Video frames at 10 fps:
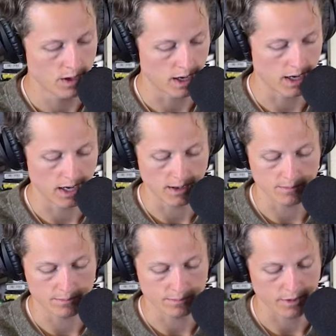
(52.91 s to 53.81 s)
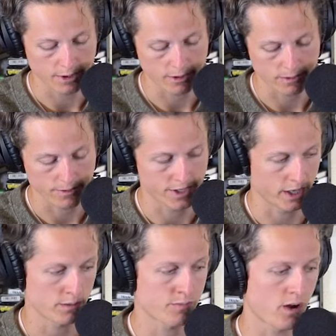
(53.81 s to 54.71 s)
their
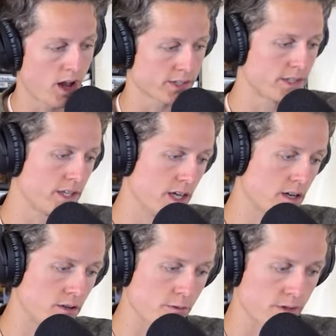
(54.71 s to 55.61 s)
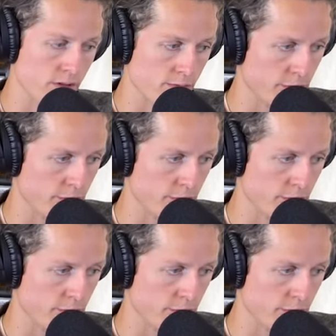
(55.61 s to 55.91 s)
data processing algorithm,